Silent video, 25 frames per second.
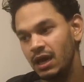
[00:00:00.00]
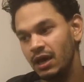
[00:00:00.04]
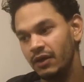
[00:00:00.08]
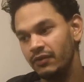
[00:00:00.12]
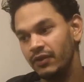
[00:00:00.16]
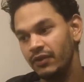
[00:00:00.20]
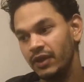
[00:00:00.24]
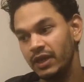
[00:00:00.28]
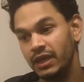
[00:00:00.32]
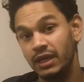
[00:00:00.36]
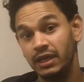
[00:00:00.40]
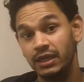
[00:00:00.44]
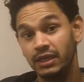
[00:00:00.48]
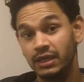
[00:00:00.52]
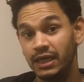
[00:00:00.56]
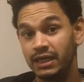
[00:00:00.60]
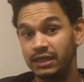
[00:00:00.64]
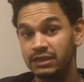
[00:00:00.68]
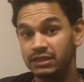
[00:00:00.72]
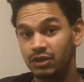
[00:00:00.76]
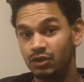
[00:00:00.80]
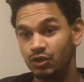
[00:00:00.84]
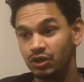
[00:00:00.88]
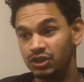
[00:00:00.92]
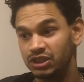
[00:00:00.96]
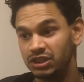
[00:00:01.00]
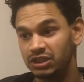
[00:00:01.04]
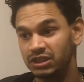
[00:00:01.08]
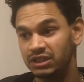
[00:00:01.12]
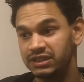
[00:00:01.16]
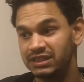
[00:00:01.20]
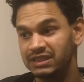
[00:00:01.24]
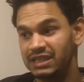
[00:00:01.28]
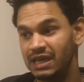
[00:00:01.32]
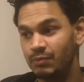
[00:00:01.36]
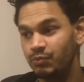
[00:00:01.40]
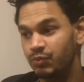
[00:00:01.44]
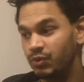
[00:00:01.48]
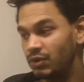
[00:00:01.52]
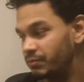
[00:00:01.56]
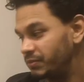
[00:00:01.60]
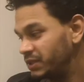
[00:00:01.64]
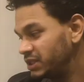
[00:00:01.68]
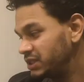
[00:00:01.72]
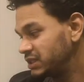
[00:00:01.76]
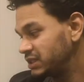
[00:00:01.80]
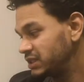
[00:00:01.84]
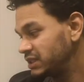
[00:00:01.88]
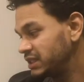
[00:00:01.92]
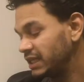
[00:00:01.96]
And then the next logical step would
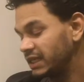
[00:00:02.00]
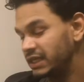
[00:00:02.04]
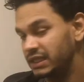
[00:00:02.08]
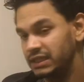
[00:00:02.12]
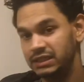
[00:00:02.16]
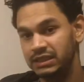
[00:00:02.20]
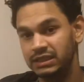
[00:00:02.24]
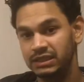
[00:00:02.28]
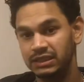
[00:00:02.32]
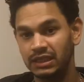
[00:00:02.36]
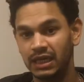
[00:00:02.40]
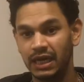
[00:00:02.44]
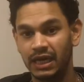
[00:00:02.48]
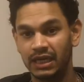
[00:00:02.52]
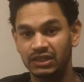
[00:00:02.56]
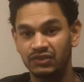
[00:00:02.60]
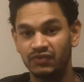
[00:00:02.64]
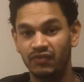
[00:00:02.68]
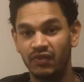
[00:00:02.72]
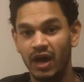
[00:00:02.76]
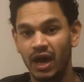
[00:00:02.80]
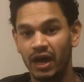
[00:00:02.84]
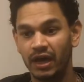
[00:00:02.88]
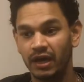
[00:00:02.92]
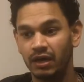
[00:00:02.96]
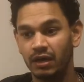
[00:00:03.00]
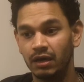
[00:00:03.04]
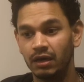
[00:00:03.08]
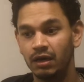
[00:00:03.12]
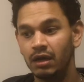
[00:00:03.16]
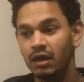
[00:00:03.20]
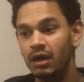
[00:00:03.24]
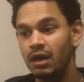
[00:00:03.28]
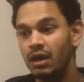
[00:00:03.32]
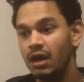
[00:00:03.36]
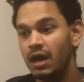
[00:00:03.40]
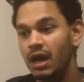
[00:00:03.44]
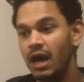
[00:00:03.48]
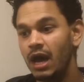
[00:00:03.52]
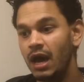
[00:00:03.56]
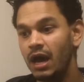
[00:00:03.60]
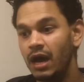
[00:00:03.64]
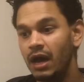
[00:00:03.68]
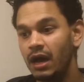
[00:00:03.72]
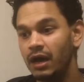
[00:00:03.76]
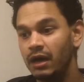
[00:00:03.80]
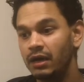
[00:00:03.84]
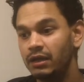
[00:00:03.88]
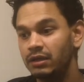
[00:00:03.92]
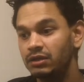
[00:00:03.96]
be to take it into XFlyer,
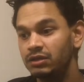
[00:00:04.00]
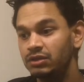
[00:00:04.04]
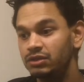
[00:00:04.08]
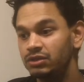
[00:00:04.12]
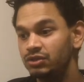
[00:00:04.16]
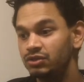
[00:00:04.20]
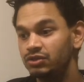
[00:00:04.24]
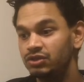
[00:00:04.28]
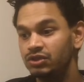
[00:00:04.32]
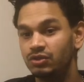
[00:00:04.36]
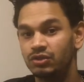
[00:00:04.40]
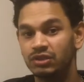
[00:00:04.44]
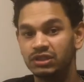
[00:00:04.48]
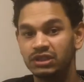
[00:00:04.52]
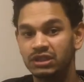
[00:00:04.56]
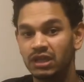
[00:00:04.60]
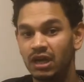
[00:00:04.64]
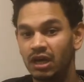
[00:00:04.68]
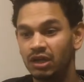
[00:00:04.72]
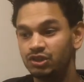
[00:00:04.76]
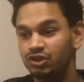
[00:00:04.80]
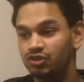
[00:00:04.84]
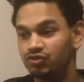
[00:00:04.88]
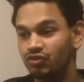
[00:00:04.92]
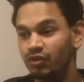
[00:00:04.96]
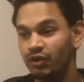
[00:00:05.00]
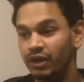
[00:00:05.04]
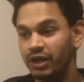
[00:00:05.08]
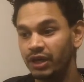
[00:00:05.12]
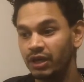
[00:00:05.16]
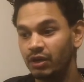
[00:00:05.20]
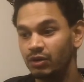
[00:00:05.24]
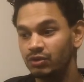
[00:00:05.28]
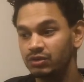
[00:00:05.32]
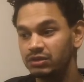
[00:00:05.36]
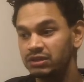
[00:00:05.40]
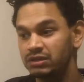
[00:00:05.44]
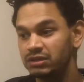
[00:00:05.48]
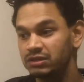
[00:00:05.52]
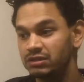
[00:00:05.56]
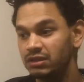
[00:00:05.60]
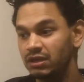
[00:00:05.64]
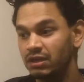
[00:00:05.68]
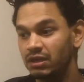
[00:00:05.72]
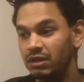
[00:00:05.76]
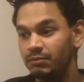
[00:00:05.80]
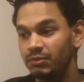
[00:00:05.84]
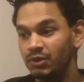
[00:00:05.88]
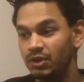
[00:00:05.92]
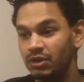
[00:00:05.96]
and you're going to start drawing out
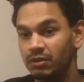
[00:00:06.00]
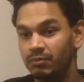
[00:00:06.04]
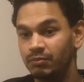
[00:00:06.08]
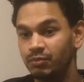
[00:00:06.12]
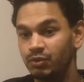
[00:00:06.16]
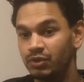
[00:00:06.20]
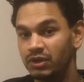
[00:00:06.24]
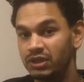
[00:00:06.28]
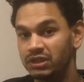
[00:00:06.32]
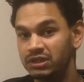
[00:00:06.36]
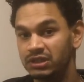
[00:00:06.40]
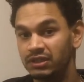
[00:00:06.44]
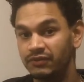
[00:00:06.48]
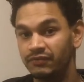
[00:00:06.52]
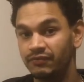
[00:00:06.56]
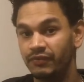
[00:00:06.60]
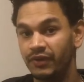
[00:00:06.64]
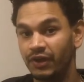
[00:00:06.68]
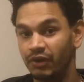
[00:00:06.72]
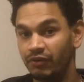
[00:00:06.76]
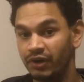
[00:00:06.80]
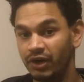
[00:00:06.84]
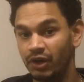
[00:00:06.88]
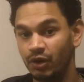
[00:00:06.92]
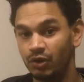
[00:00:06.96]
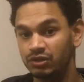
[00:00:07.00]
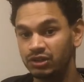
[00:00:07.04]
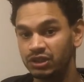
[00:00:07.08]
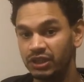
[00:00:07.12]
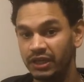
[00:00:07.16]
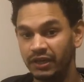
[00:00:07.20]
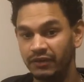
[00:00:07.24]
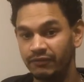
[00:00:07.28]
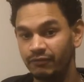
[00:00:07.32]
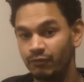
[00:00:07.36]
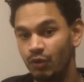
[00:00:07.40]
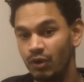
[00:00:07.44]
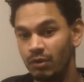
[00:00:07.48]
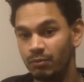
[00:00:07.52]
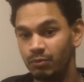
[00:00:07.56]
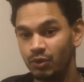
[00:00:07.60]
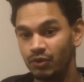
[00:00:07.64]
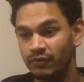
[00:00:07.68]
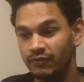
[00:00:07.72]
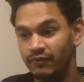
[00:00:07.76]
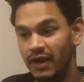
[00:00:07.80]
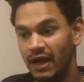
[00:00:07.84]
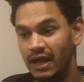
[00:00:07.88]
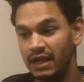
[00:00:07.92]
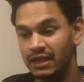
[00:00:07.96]
your components and figuring out your airfoil
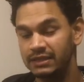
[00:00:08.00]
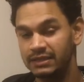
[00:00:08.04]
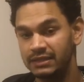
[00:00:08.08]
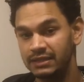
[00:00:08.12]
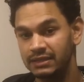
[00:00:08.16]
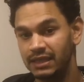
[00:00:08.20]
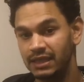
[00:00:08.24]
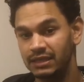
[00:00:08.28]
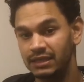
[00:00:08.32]
profiles